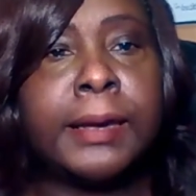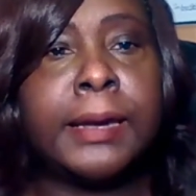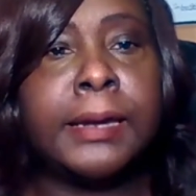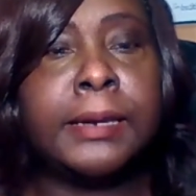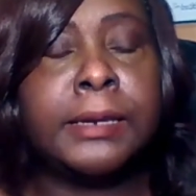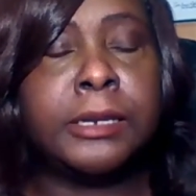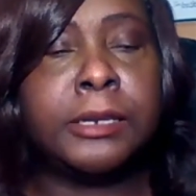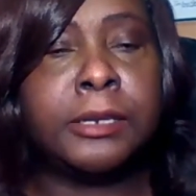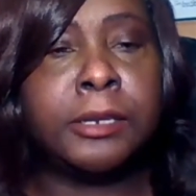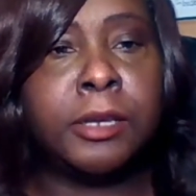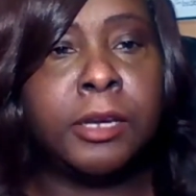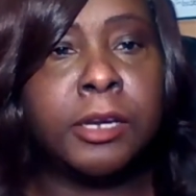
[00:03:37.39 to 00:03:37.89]
and
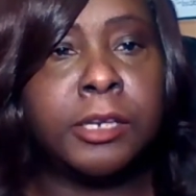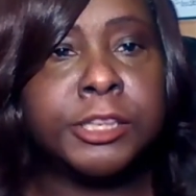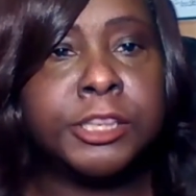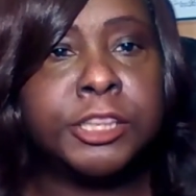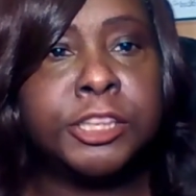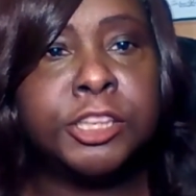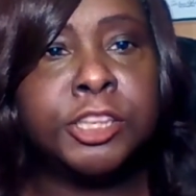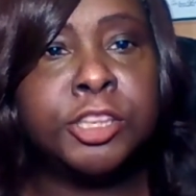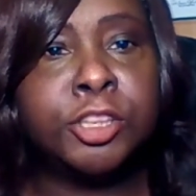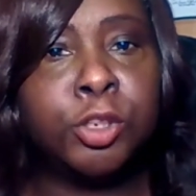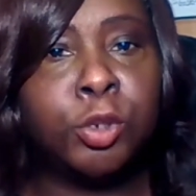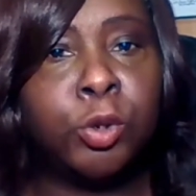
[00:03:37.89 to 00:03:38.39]

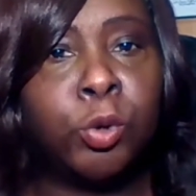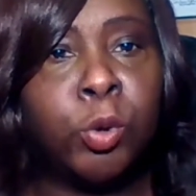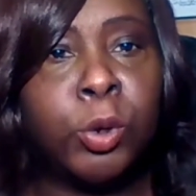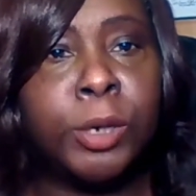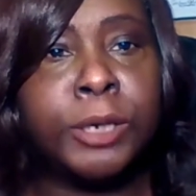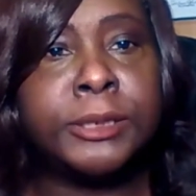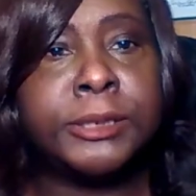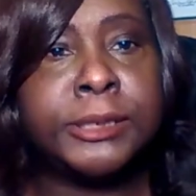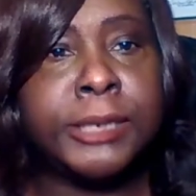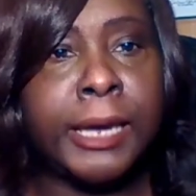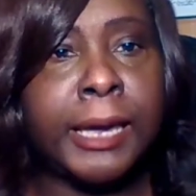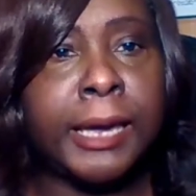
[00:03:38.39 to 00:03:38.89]
deductions
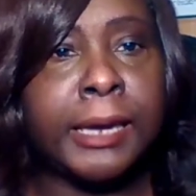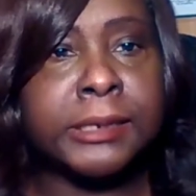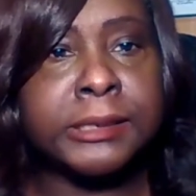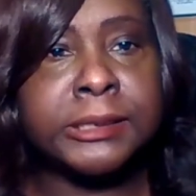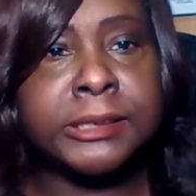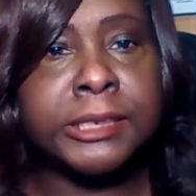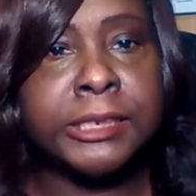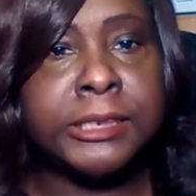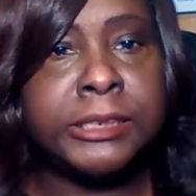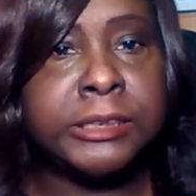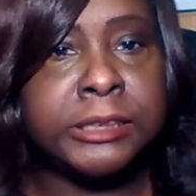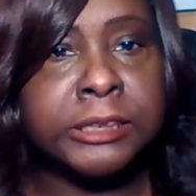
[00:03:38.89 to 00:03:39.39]
during tax
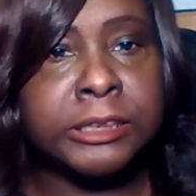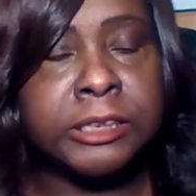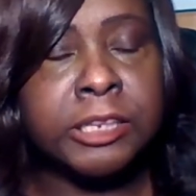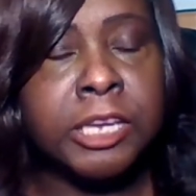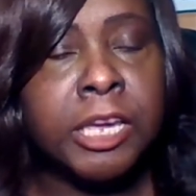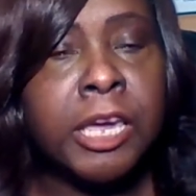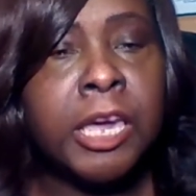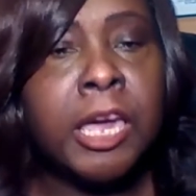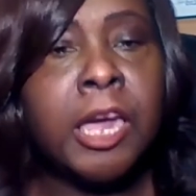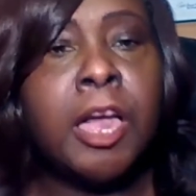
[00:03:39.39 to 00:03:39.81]
season.